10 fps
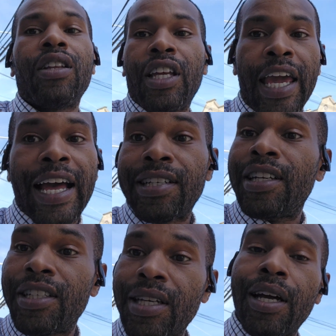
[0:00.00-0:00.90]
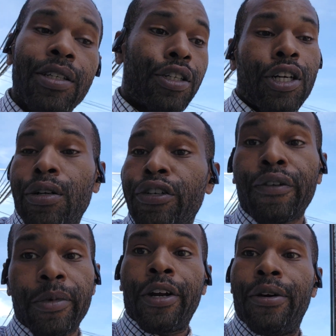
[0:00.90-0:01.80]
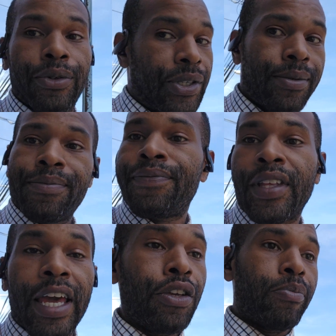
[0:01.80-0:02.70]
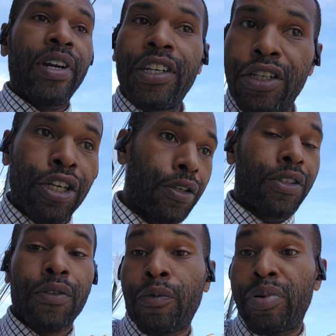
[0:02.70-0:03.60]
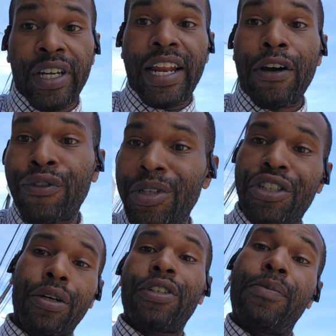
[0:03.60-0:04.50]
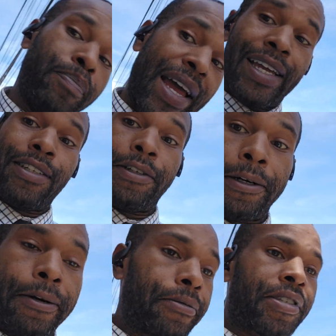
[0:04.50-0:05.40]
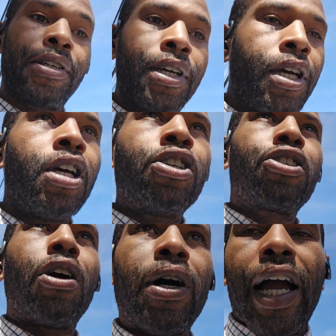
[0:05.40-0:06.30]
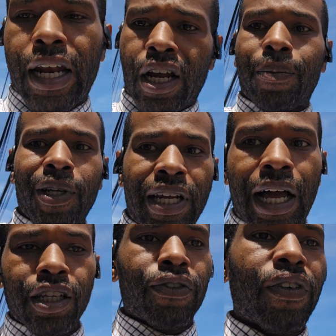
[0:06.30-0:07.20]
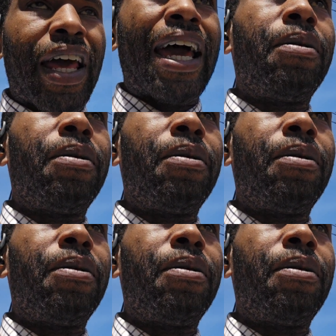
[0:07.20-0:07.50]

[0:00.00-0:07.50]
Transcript: casket inside the church from the hearse, and you bring it out from the church back into the hearse. So I got a couple of dollars for that.